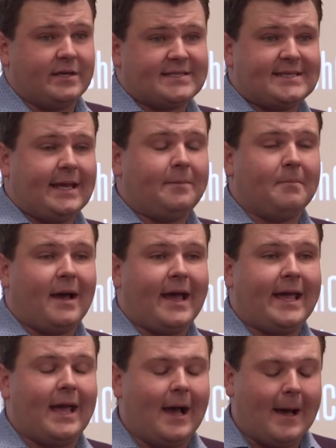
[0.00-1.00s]
You see,
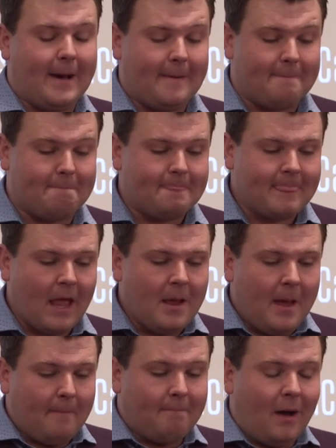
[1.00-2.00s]
my um,
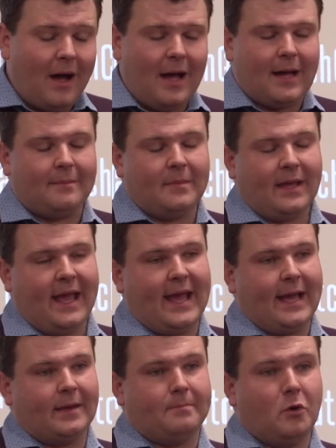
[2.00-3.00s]
mom had